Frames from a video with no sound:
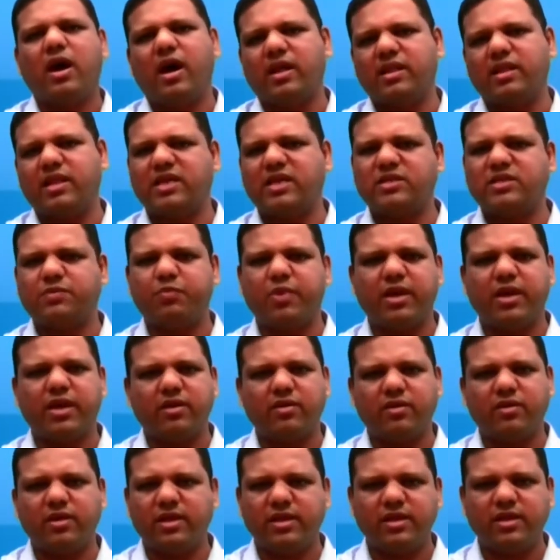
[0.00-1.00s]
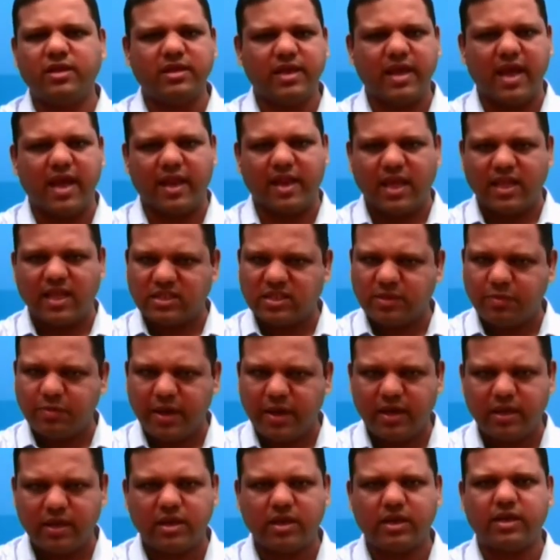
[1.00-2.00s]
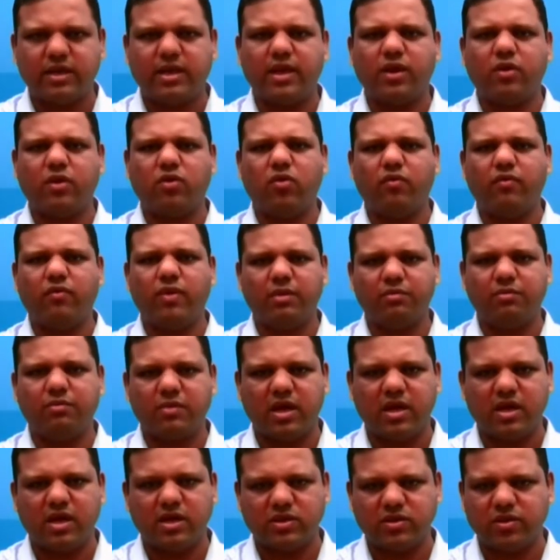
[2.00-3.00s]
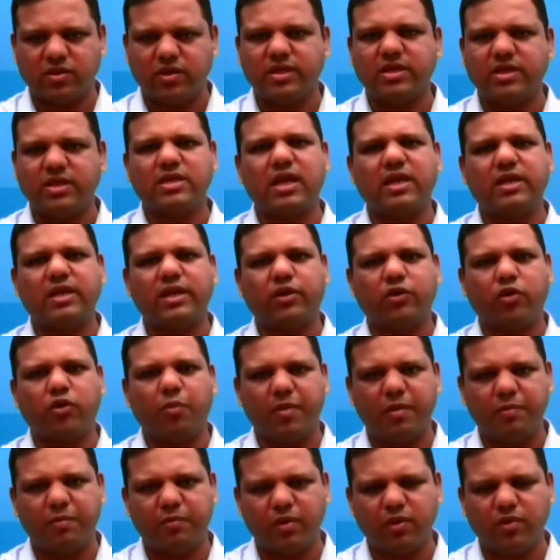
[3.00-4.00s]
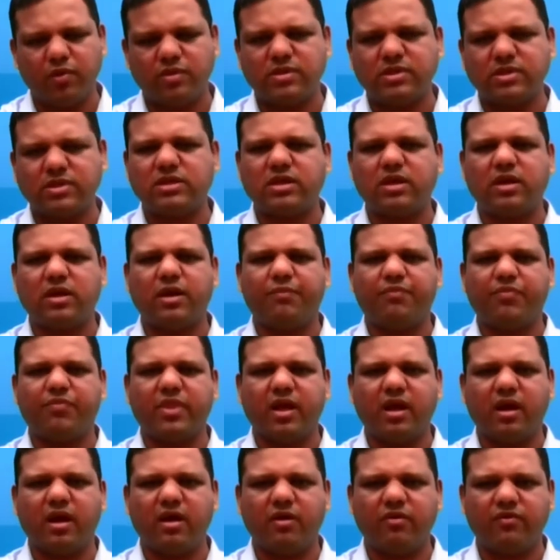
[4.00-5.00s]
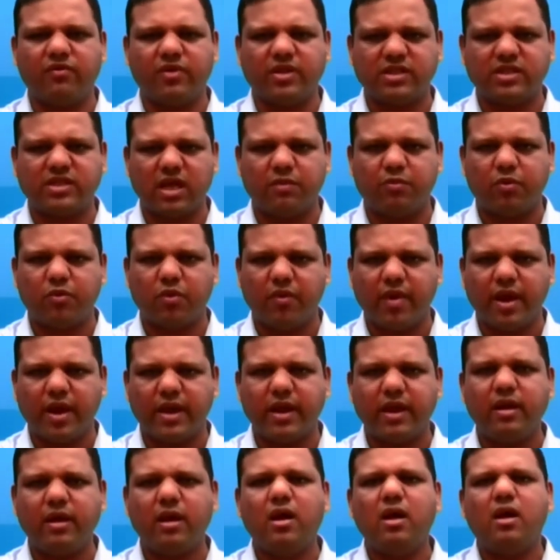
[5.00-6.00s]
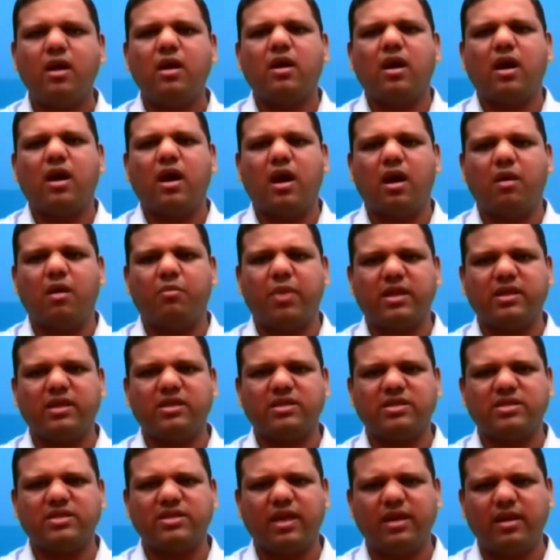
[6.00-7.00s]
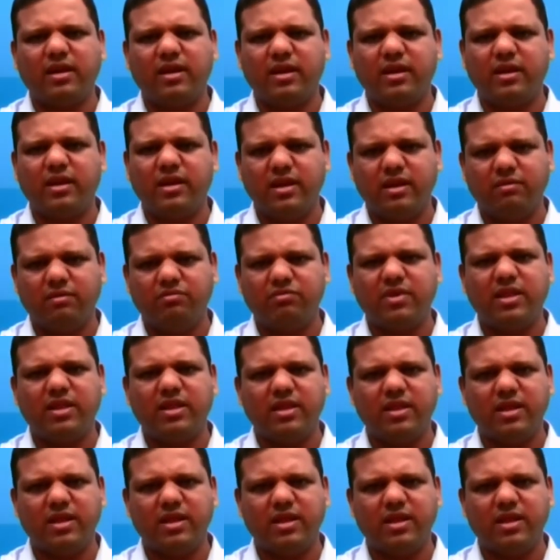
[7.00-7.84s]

that's particularly the enhancement takeover. so these are the top-up loans which are provided. but okay. generally, in